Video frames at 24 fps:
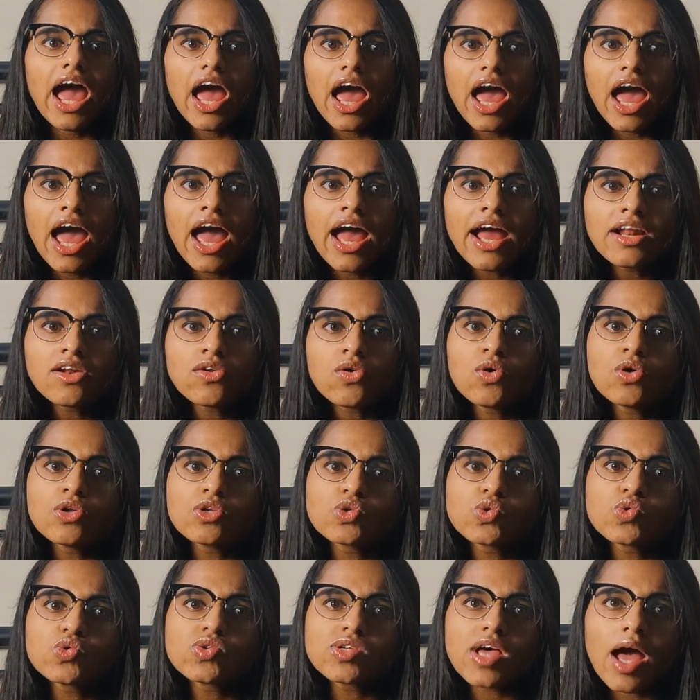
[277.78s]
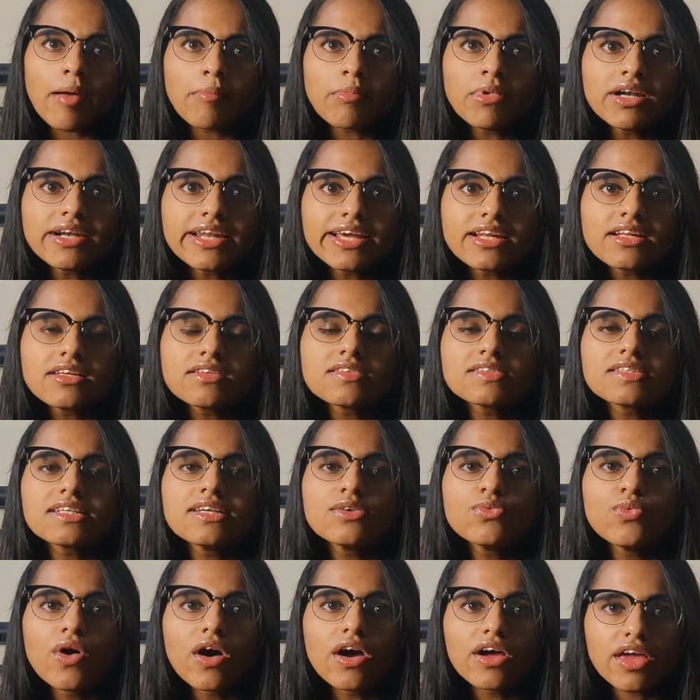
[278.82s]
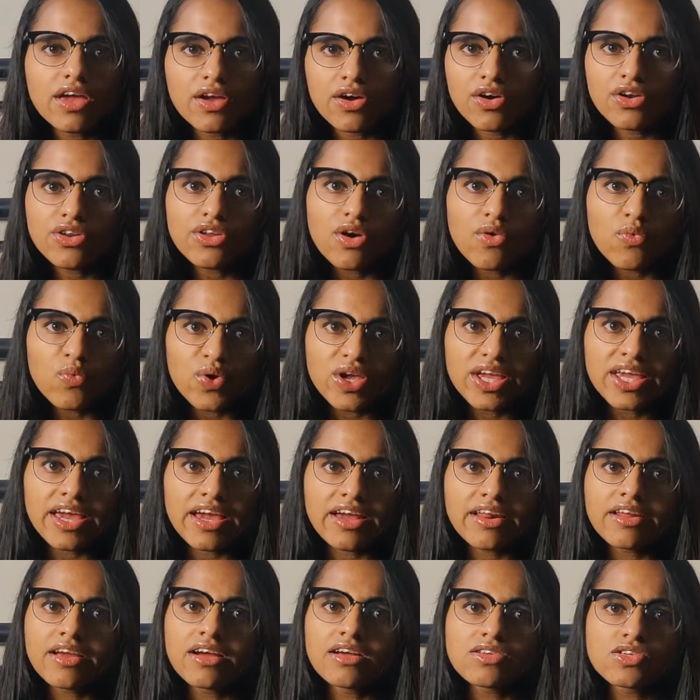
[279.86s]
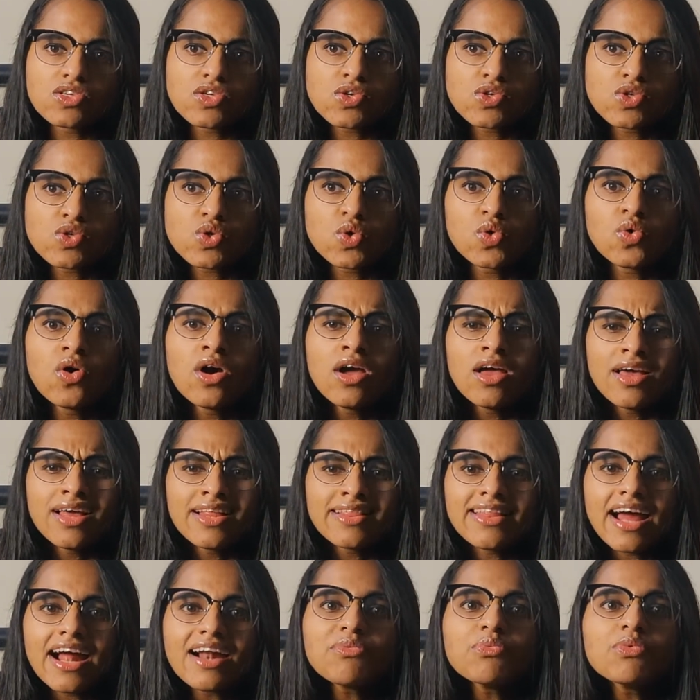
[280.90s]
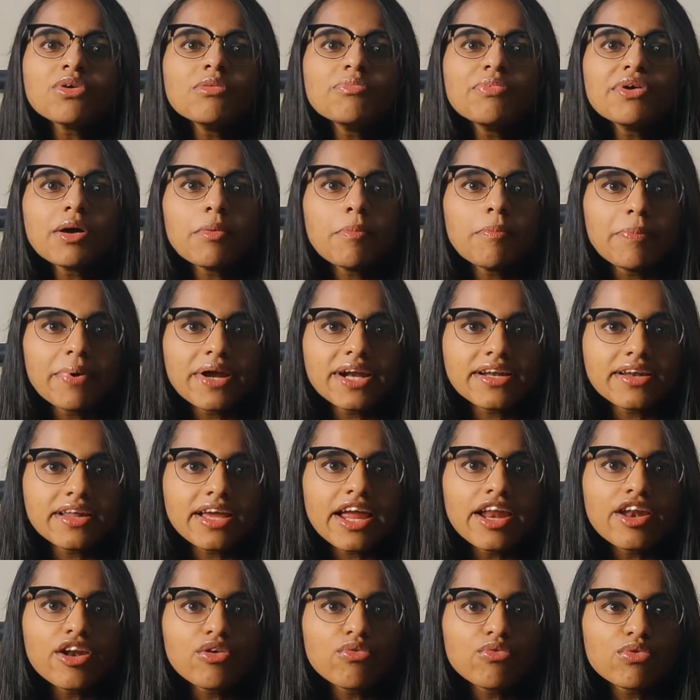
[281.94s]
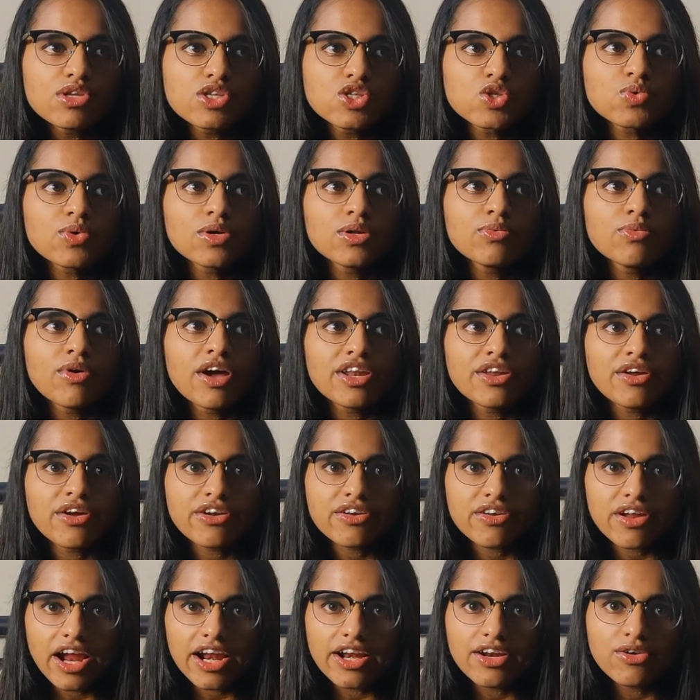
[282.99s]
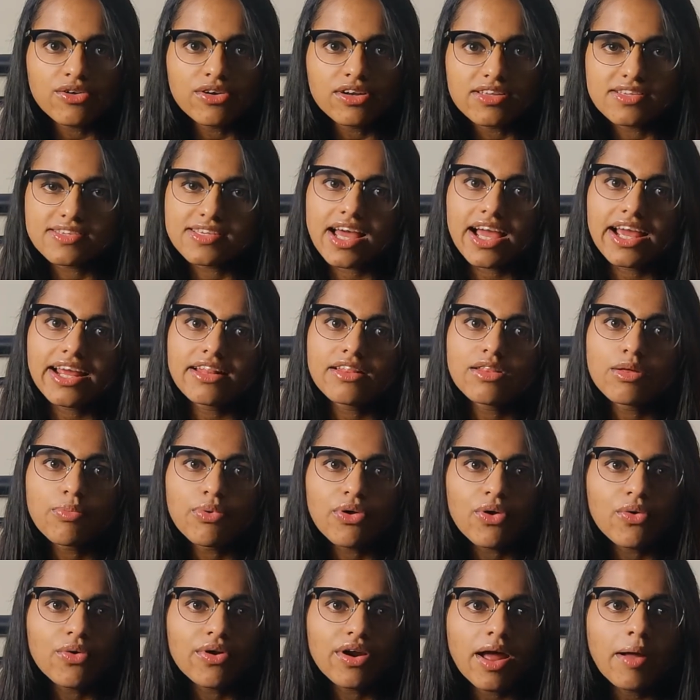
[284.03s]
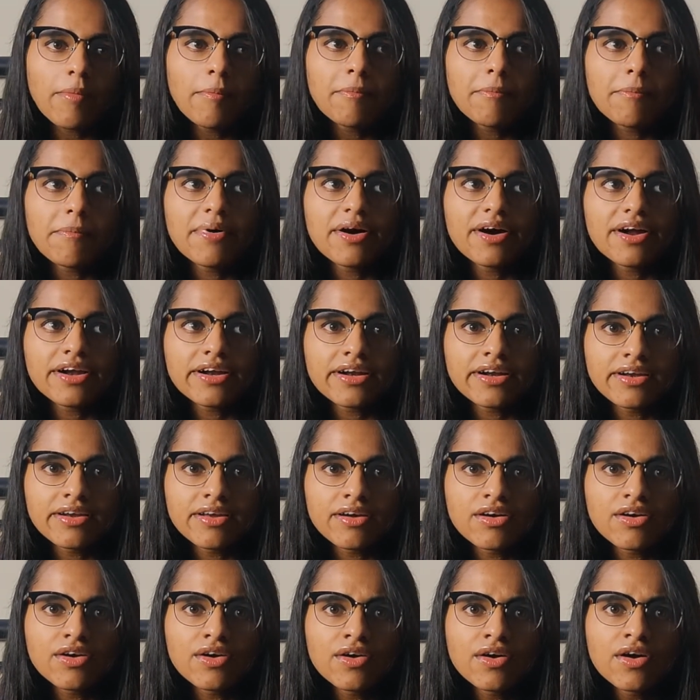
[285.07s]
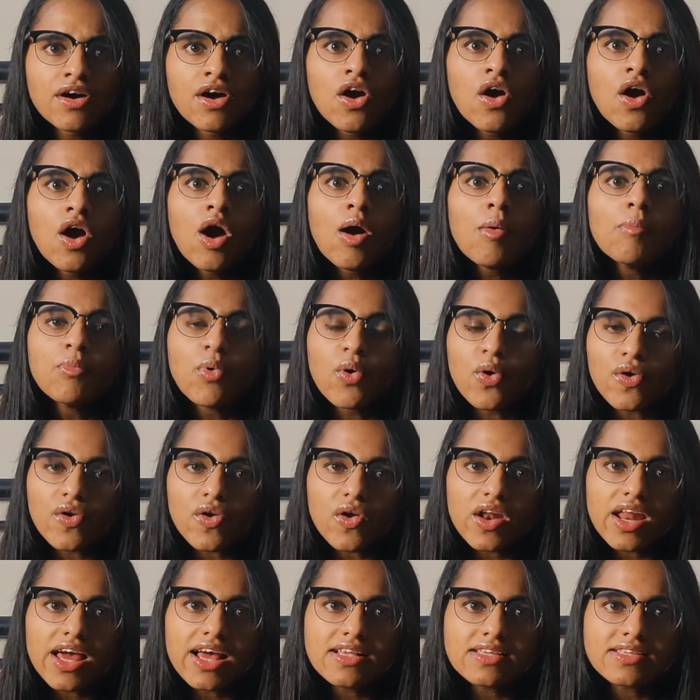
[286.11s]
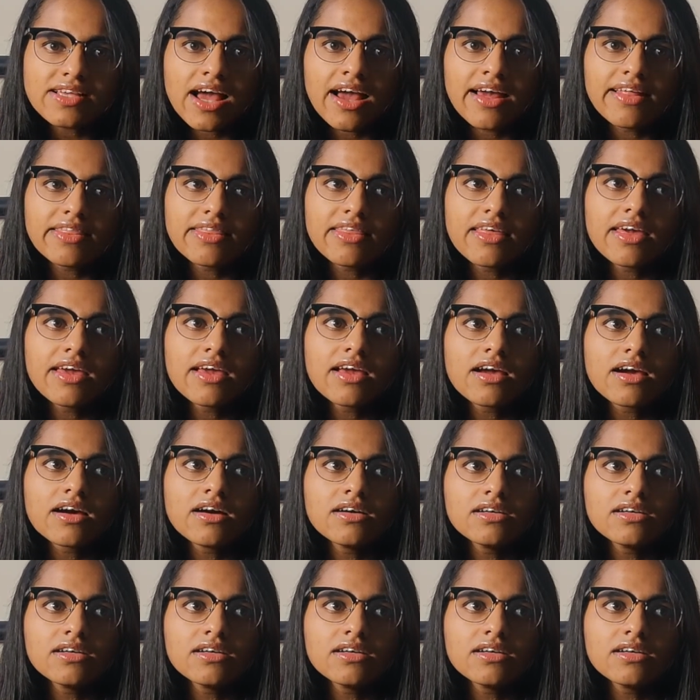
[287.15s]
and also simultaneously working on your weak areas. So that will be a bit individual when you're trying to design the program, but more or less, I think